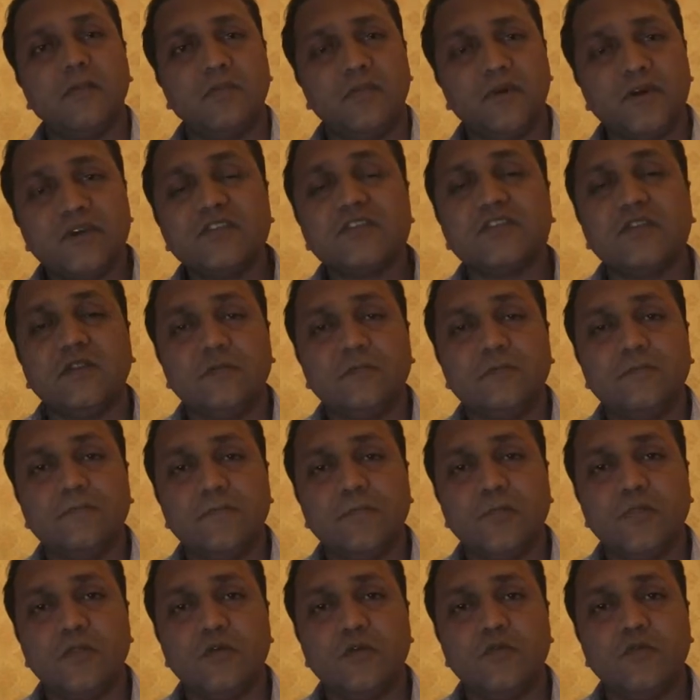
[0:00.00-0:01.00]
person
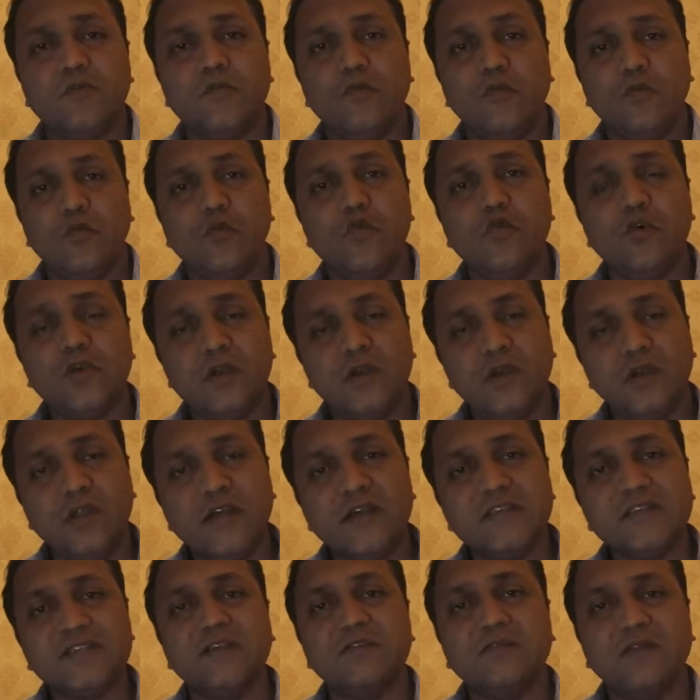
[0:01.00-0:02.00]
who
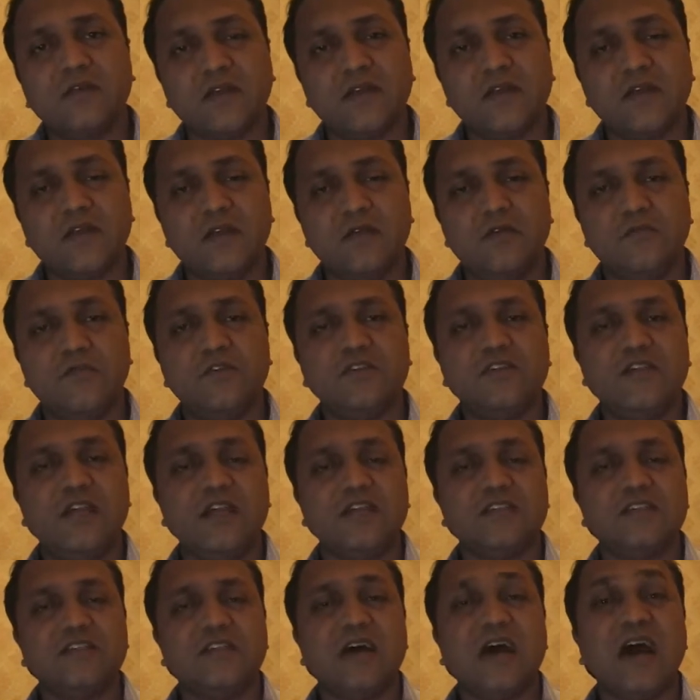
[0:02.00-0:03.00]
does the work which
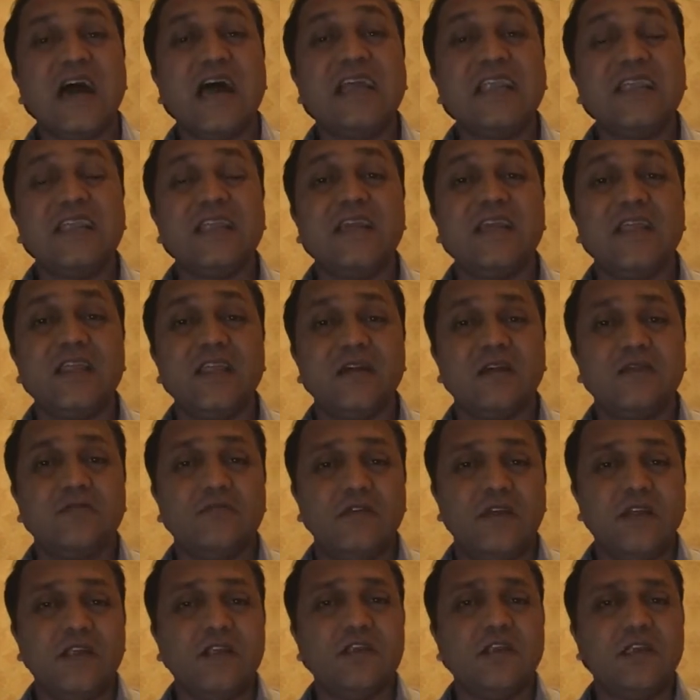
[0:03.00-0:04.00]
has a high degree
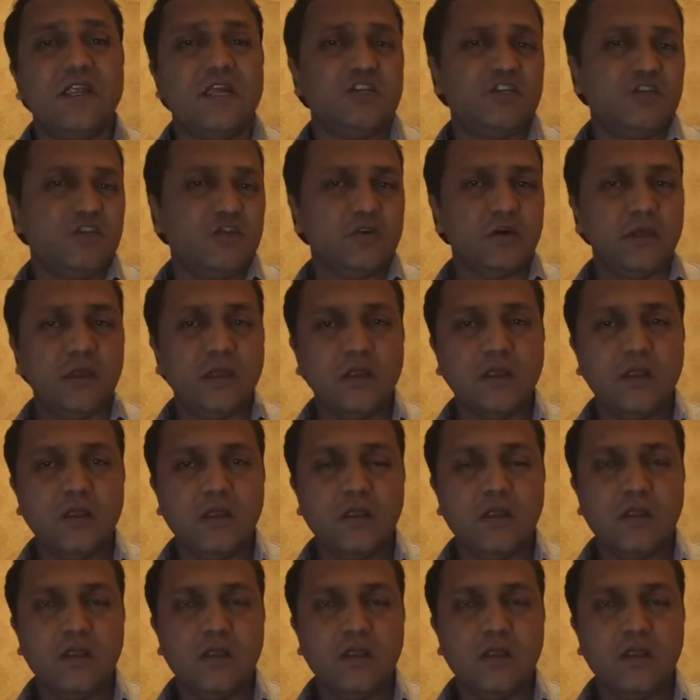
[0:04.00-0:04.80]
of intellectual